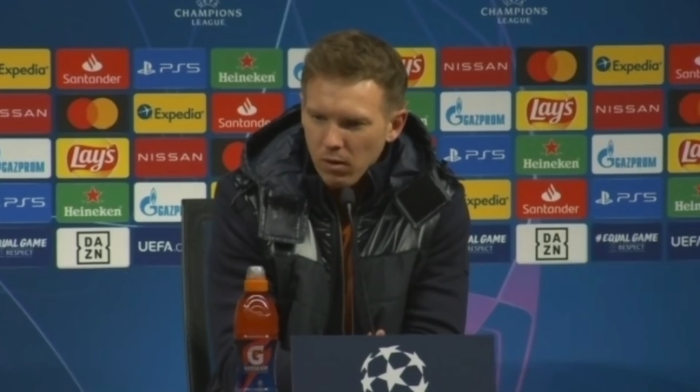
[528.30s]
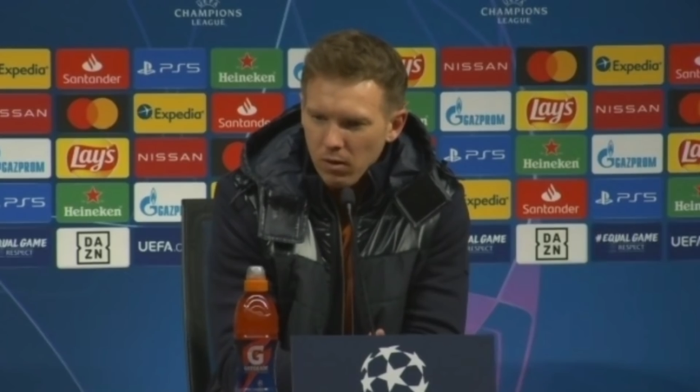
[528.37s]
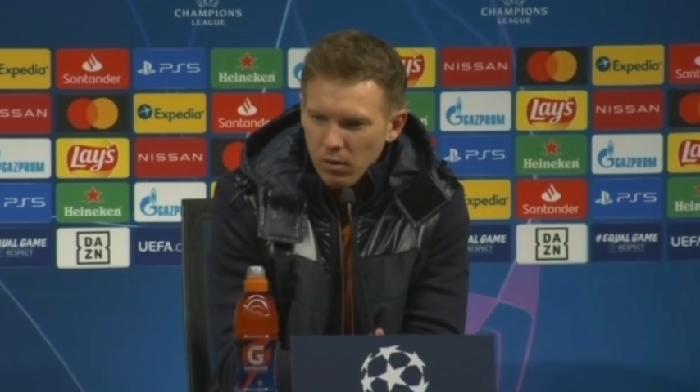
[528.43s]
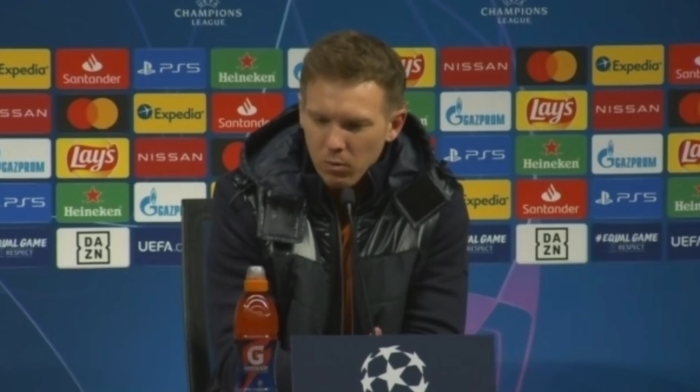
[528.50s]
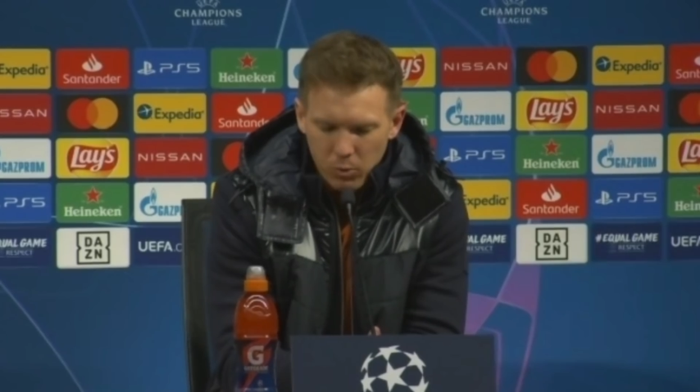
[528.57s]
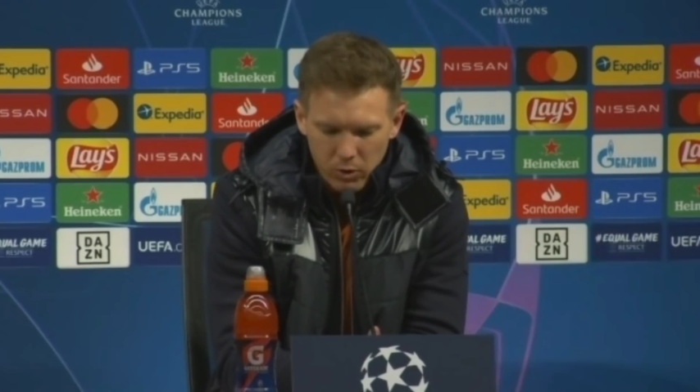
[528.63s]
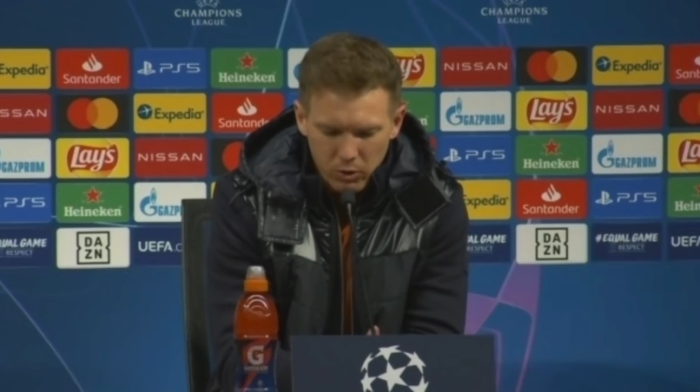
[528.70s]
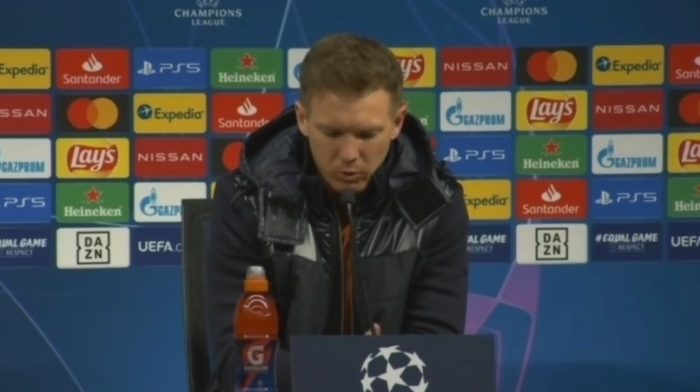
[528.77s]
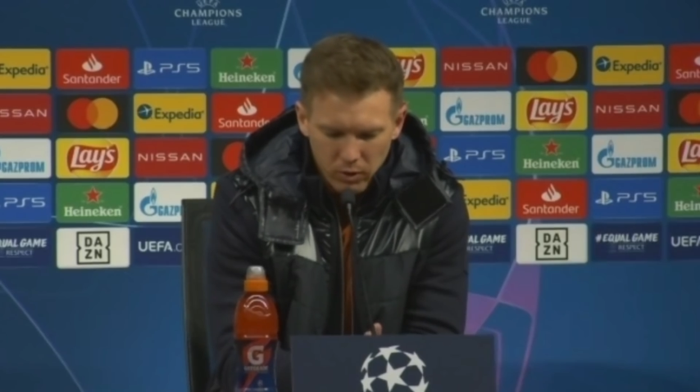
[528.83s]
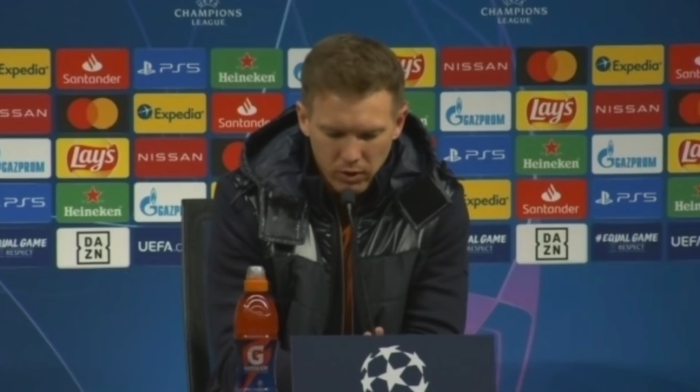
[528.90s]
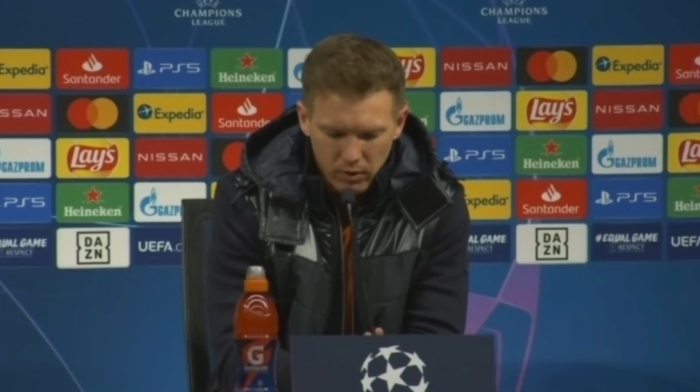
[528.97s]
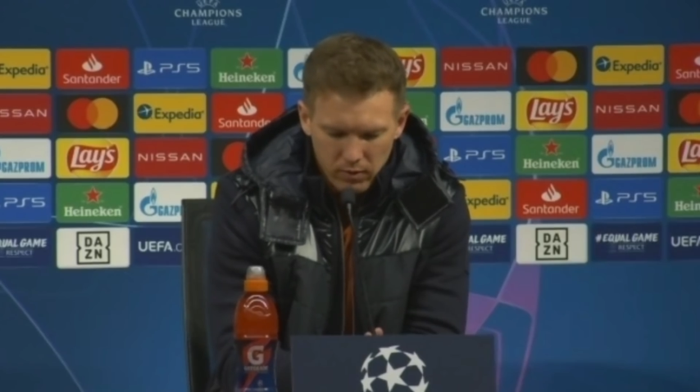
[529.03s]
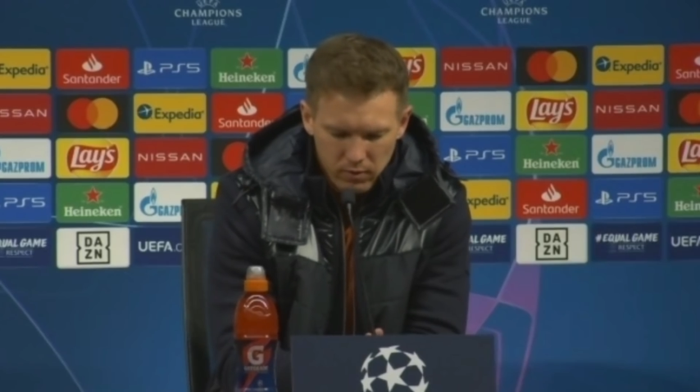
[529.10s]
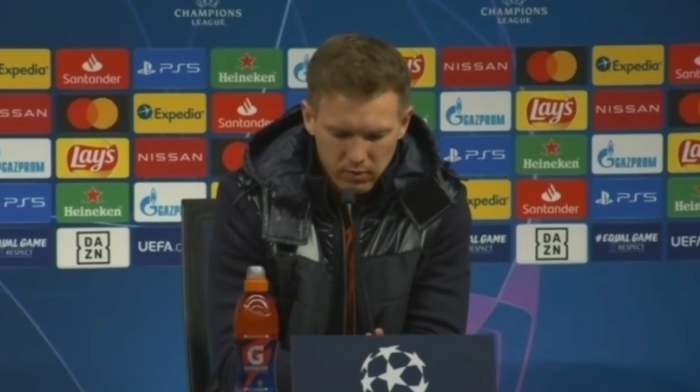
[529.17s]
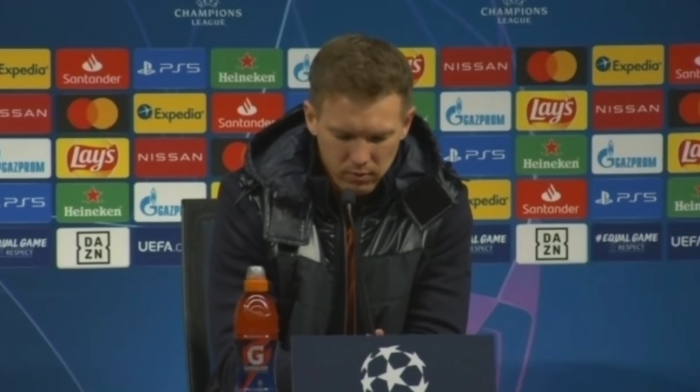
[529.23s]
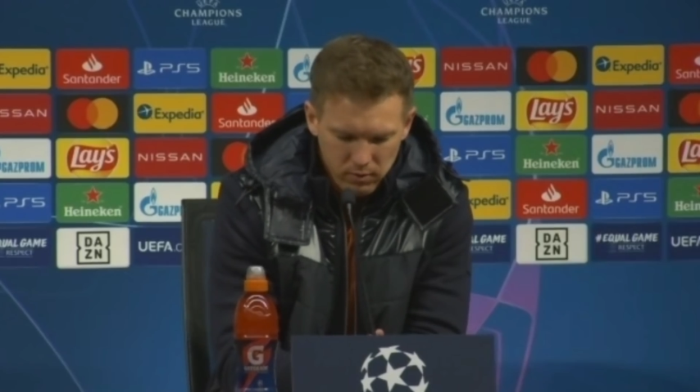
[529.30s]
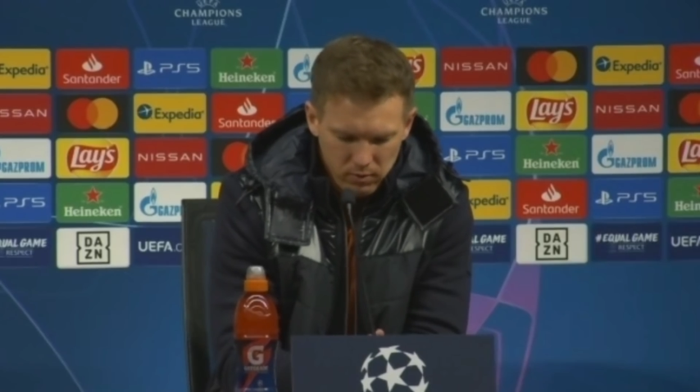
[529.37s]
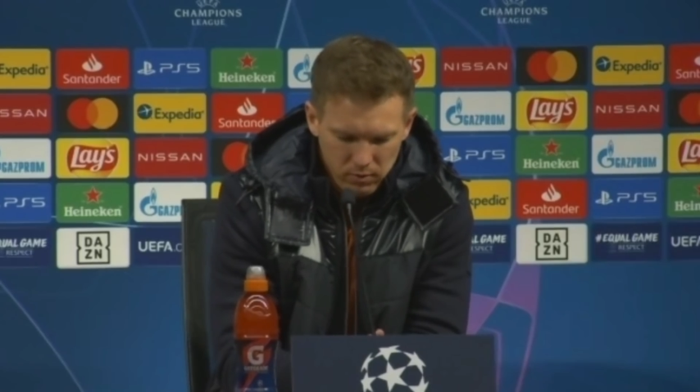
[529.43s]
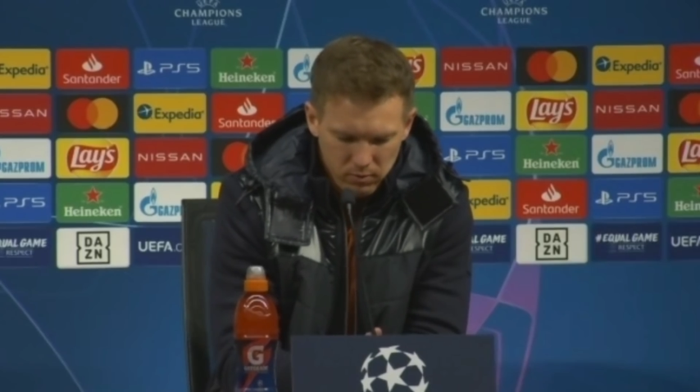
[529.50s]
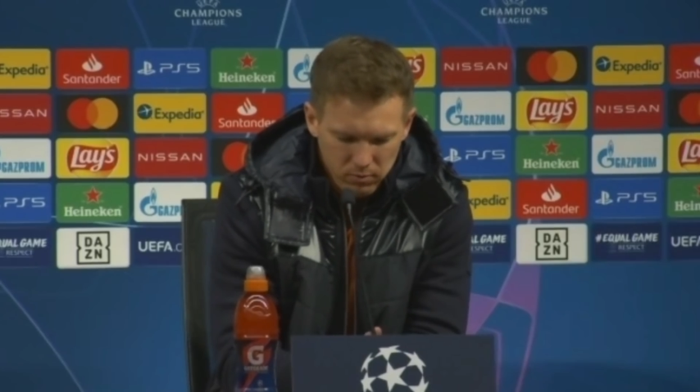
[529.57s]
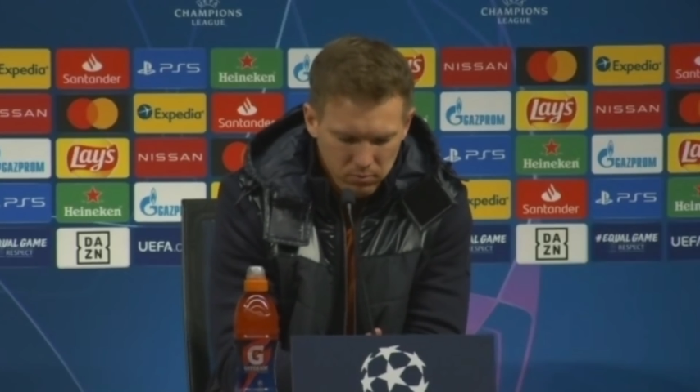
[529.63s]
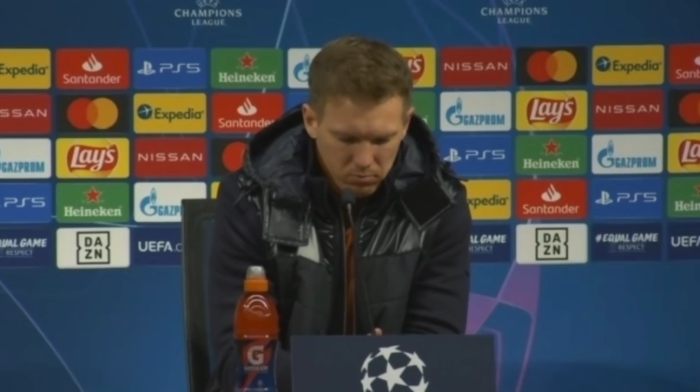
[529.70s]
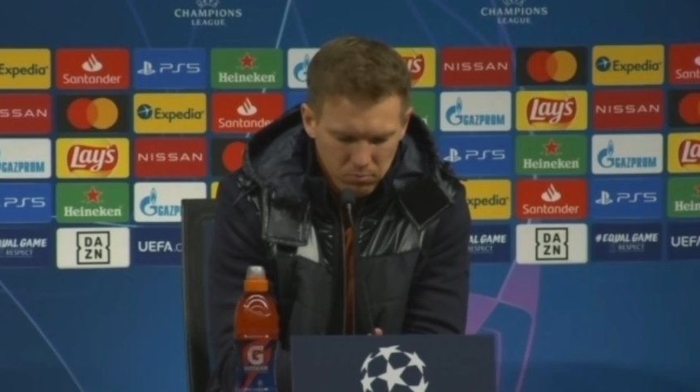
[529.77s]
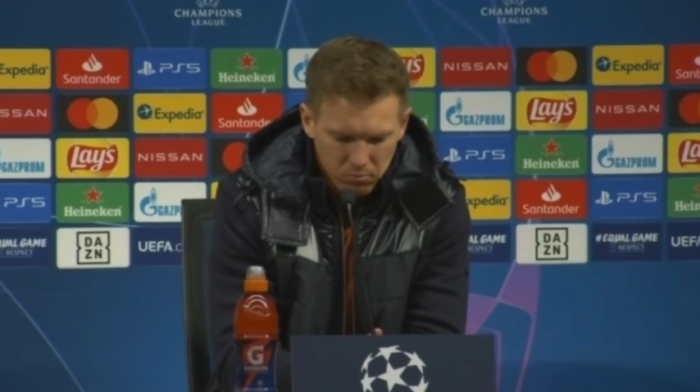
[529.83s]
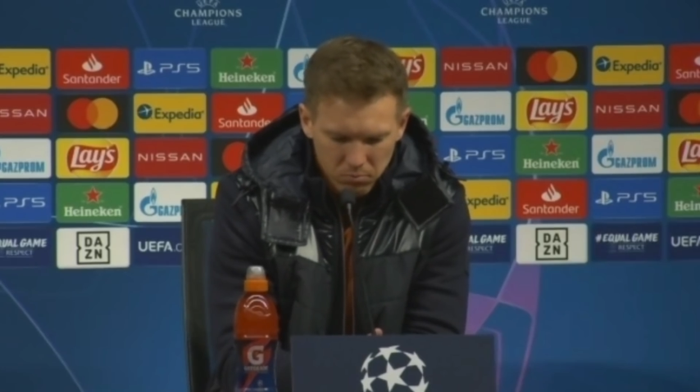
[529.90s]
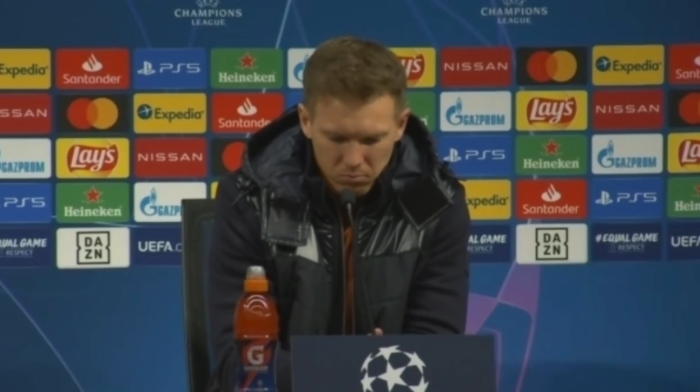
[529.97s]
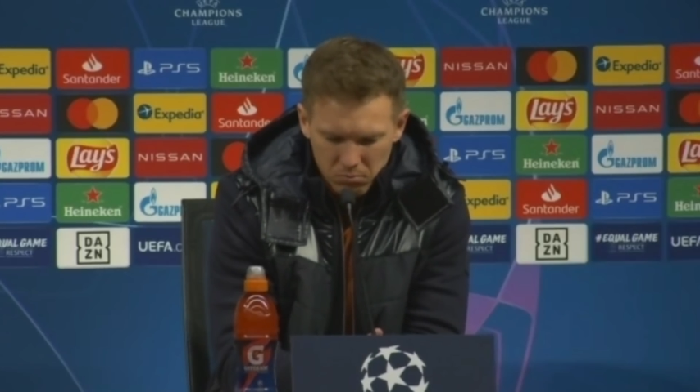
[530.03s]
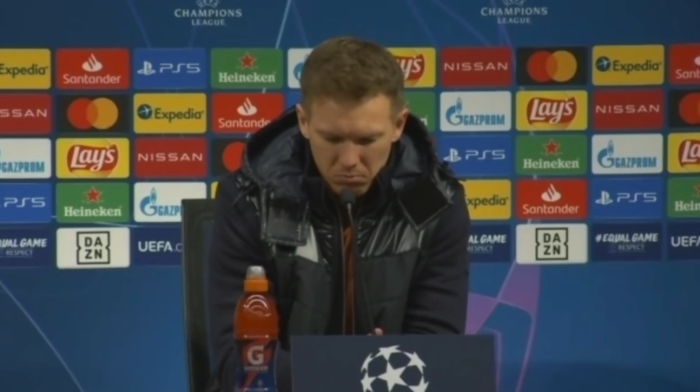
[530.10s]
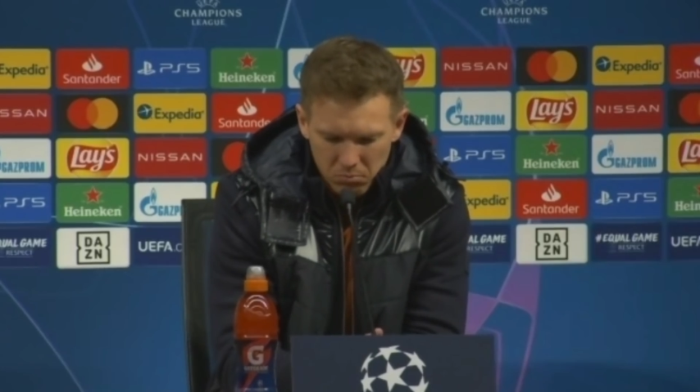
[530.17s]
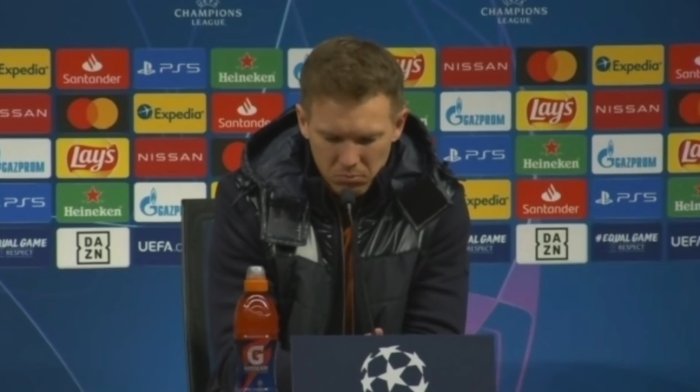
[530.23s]
we knew that
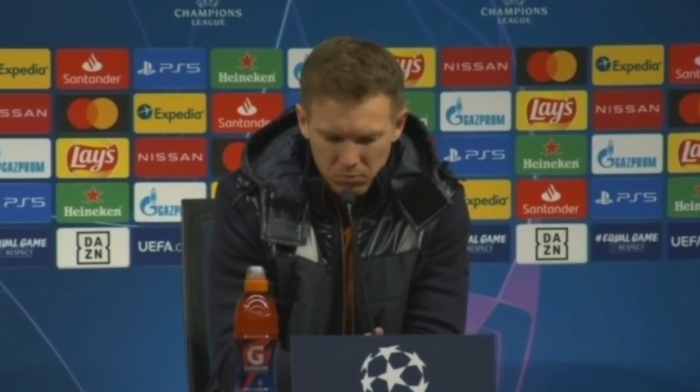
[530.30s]
um,